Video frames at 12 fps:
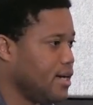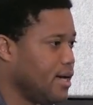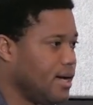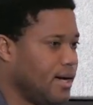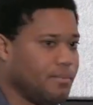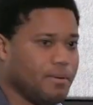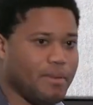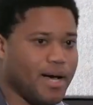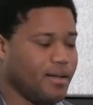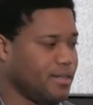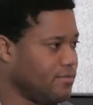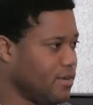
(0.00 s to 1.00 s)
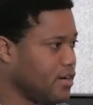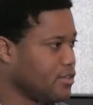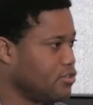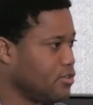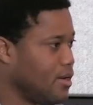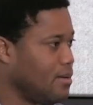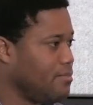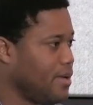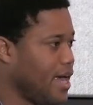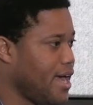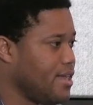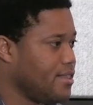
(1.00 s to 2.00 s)
about Ivanka Trump,
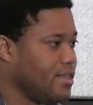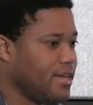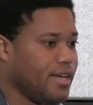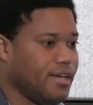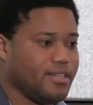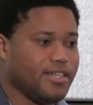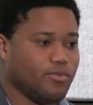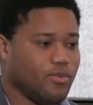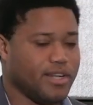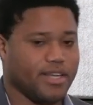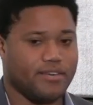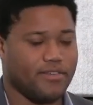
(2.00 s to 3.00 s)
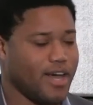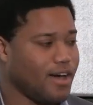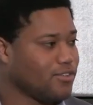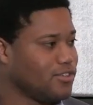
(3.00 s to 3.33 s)
and they didn't want to give it out.